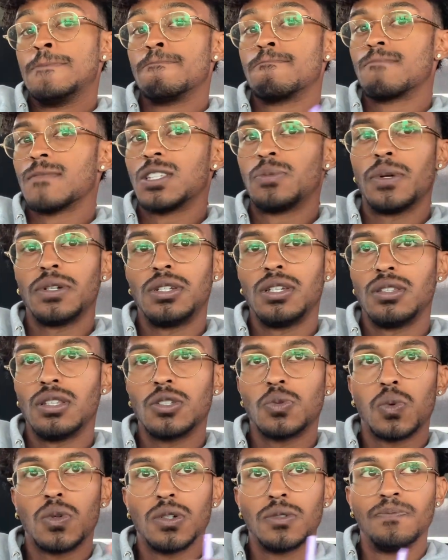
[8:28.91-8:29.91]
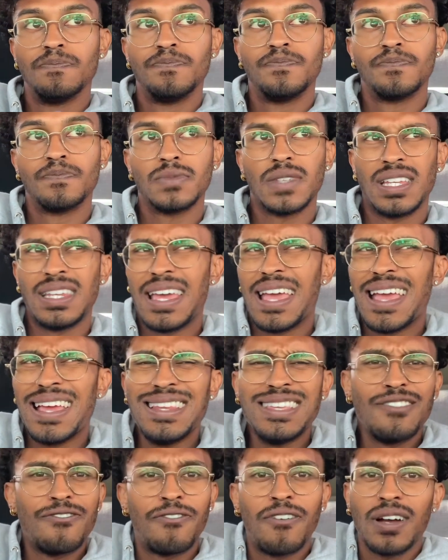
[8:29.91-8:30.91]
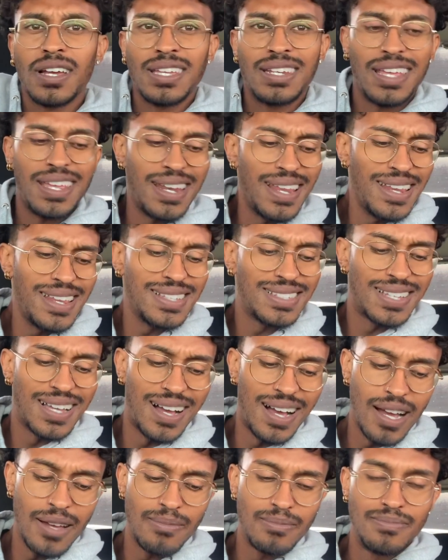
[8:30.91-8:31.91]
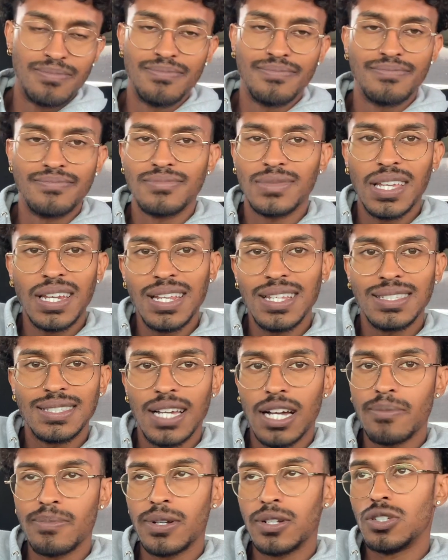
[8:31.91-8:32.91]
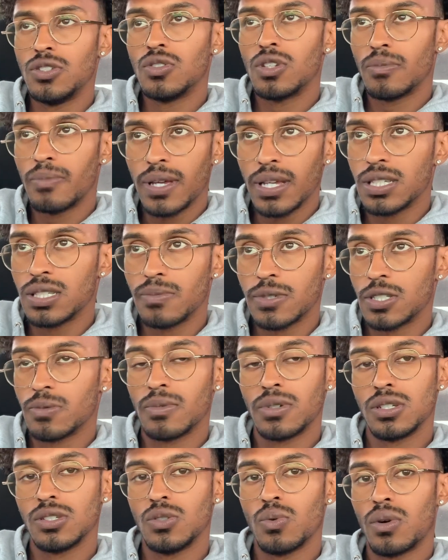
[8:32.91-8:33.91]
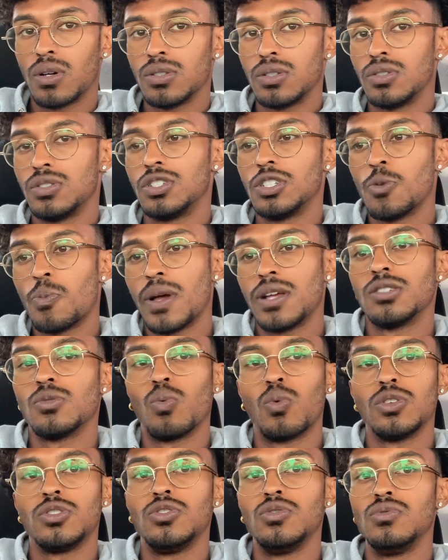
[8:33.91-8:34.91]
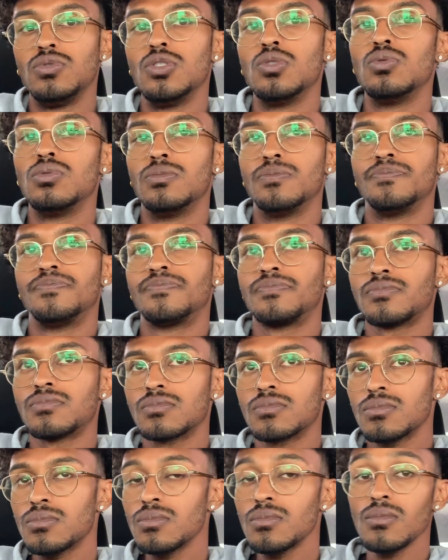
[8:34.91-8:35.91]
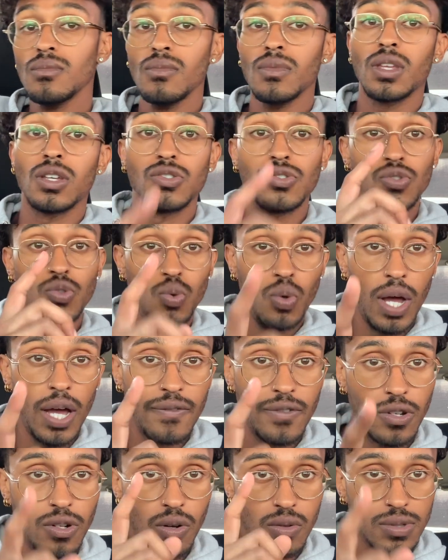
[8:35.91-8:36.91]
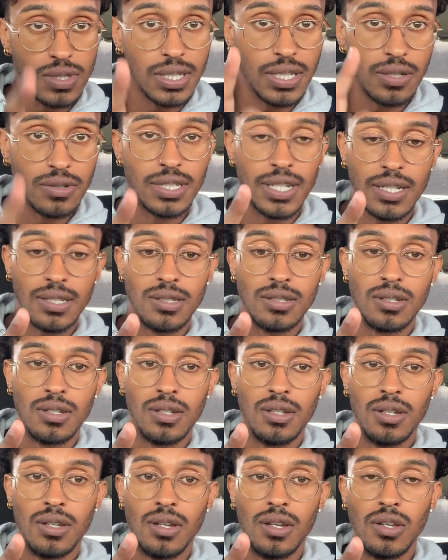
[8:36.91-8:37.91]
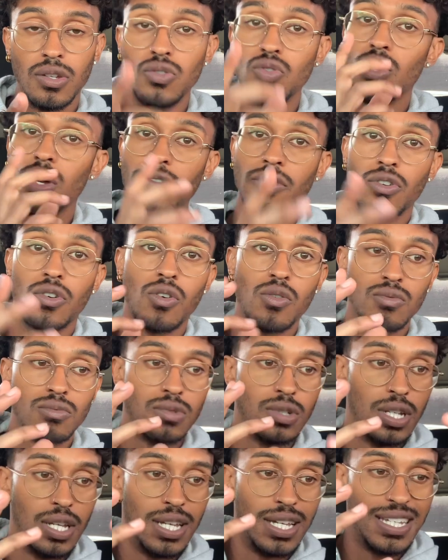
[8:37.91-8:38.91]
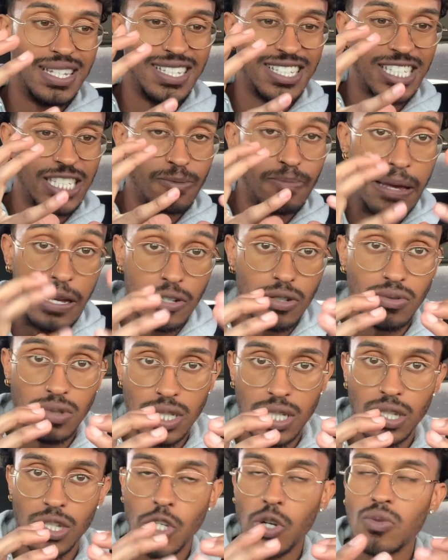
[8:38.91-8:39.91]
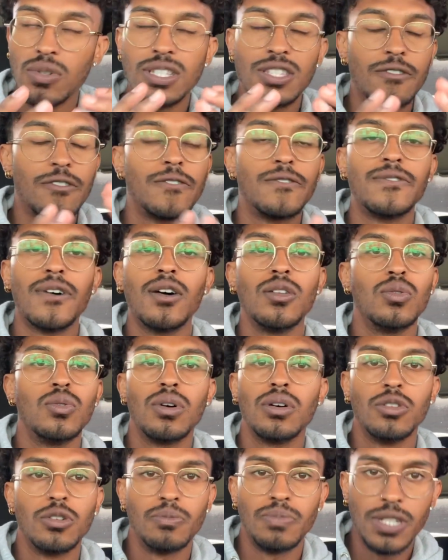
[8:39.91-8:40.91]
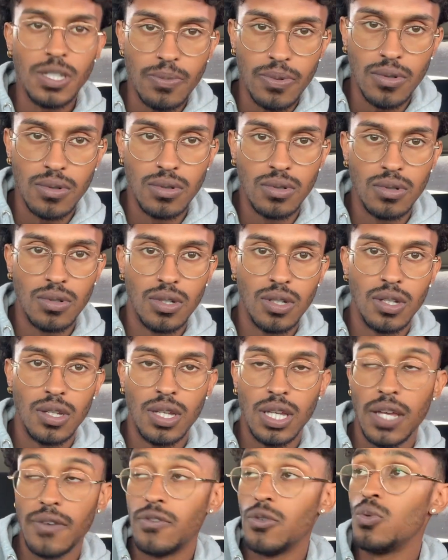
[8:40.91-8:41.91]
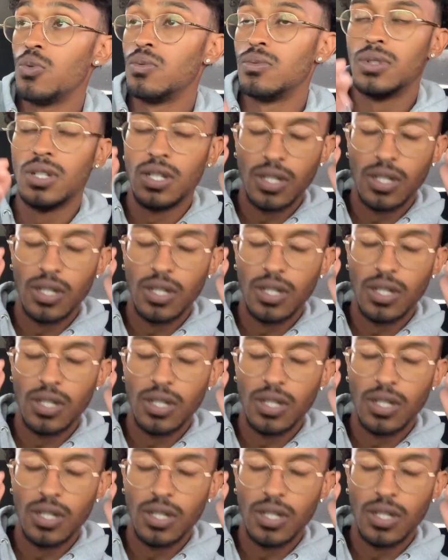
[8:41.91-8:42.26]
Especially in this world, at any time period, you can make as much money as you want to. It just depends on what you do. Because you have your own skill sets. You have your own specialty. You don't need to follow other people. If you